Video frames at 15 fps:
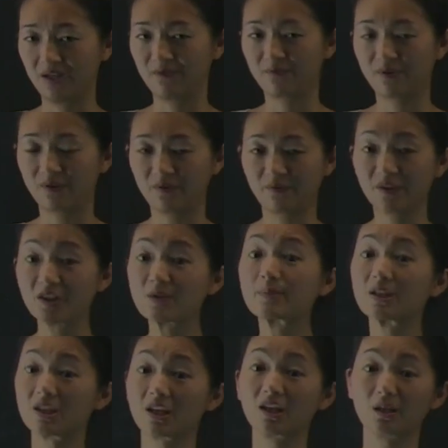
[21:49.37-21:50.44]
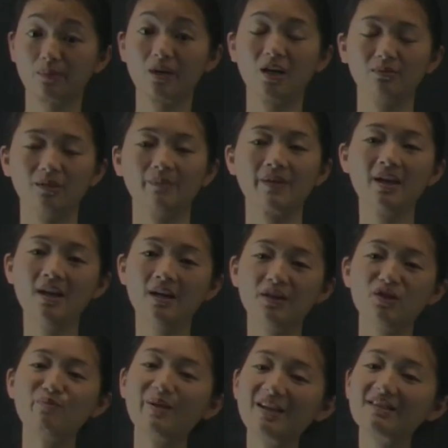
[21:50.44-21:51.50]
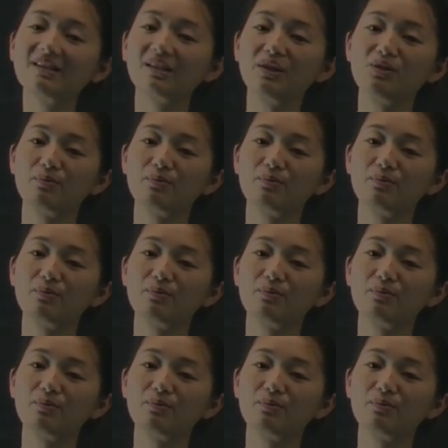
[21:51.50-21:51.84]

For this particular problem, you basically